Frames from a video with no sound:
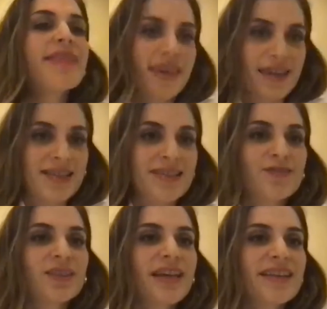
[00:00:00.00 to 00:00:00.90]
things
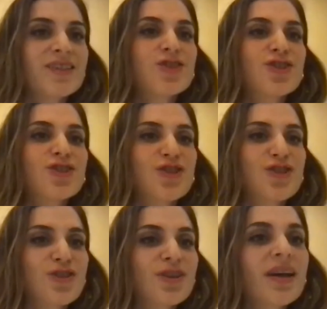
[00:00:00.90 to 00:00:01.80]
related
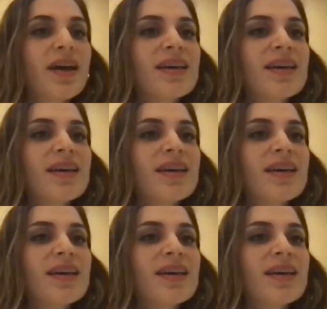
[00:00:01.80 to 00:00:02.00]
to